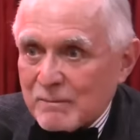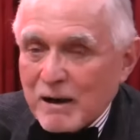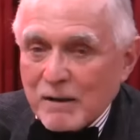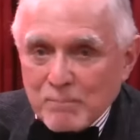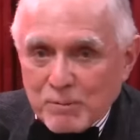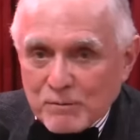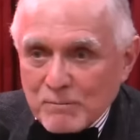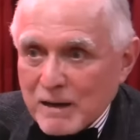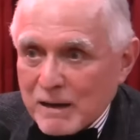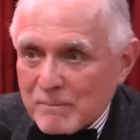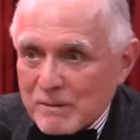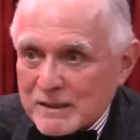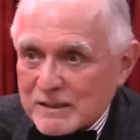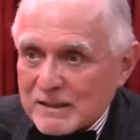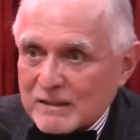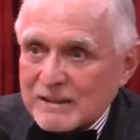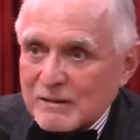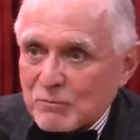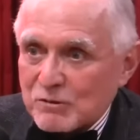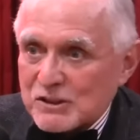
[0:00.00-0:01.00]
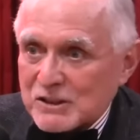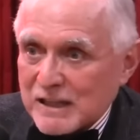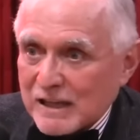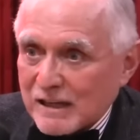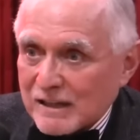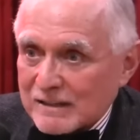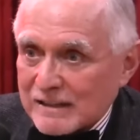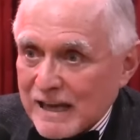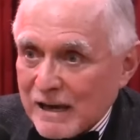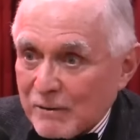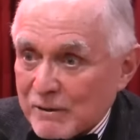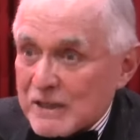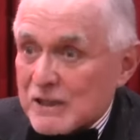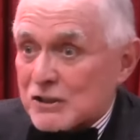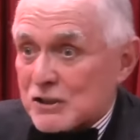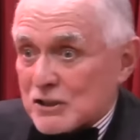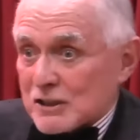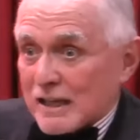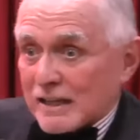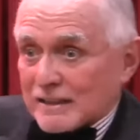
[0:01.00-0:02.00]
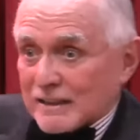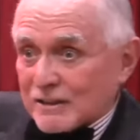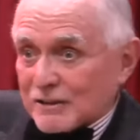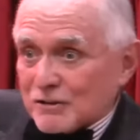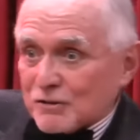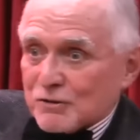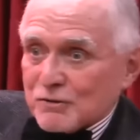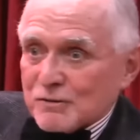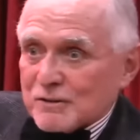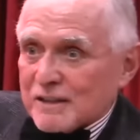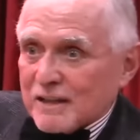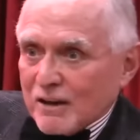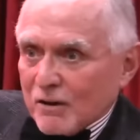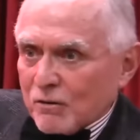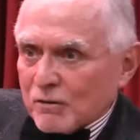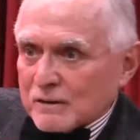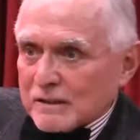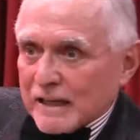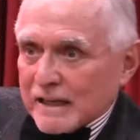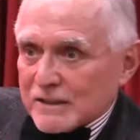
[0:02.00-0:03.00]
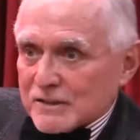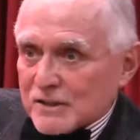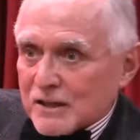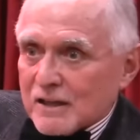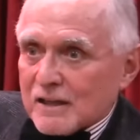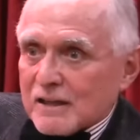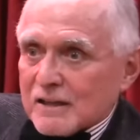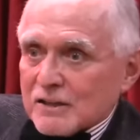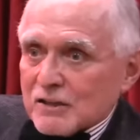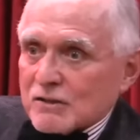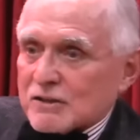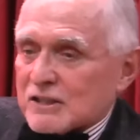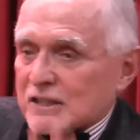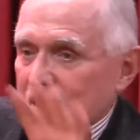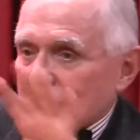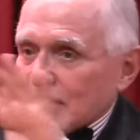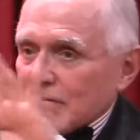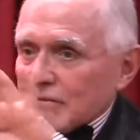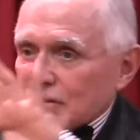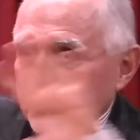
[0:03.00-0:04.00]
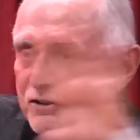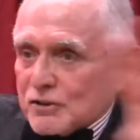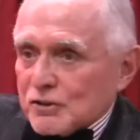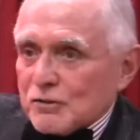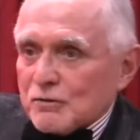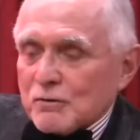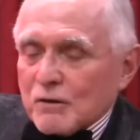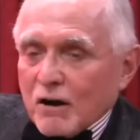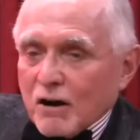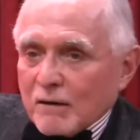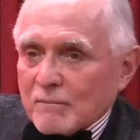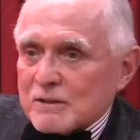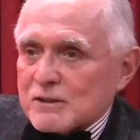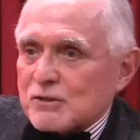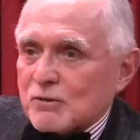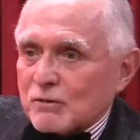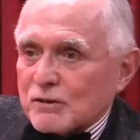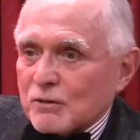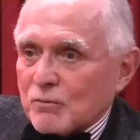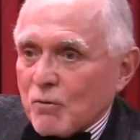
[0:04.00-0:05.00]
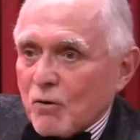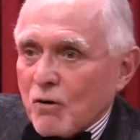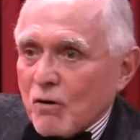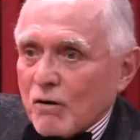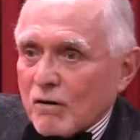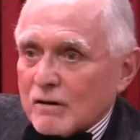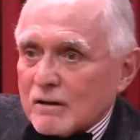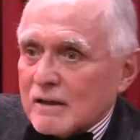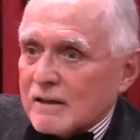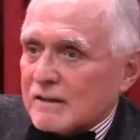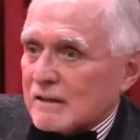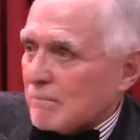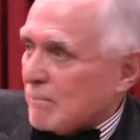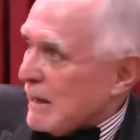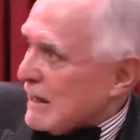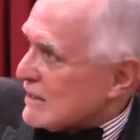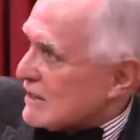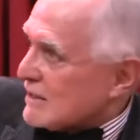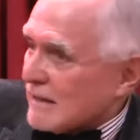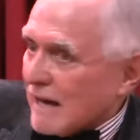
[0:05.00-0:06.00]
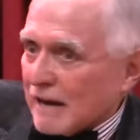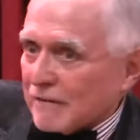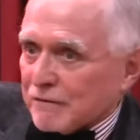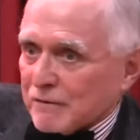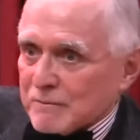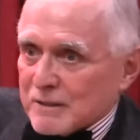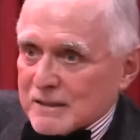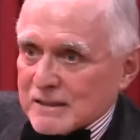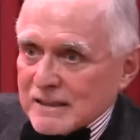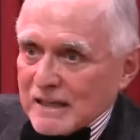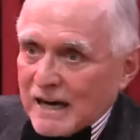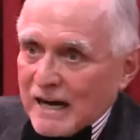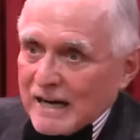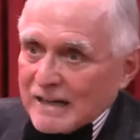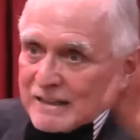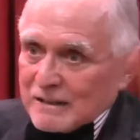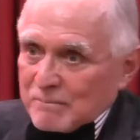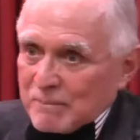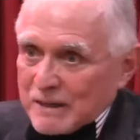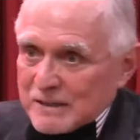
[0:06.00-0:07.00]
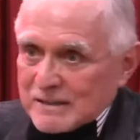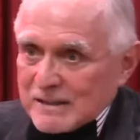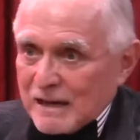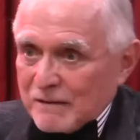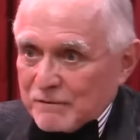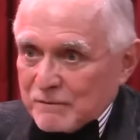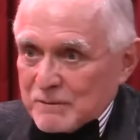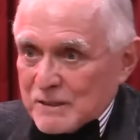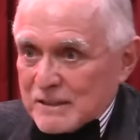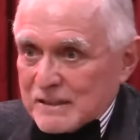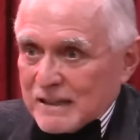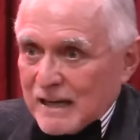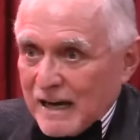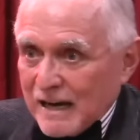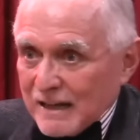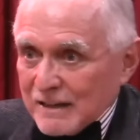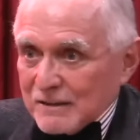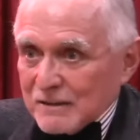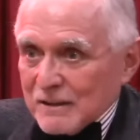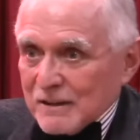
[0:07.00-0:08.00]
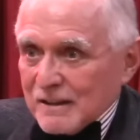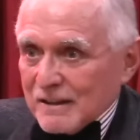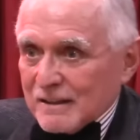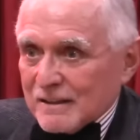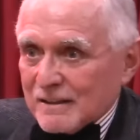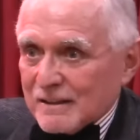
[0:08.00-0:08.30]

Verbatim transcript: I'll put my best guy, and then we'll settle it that way, just like they do in the old days. Mm. You know, hmm. instead of the two armies going to war, the best knight from this guy and the best knight from this guy. Right.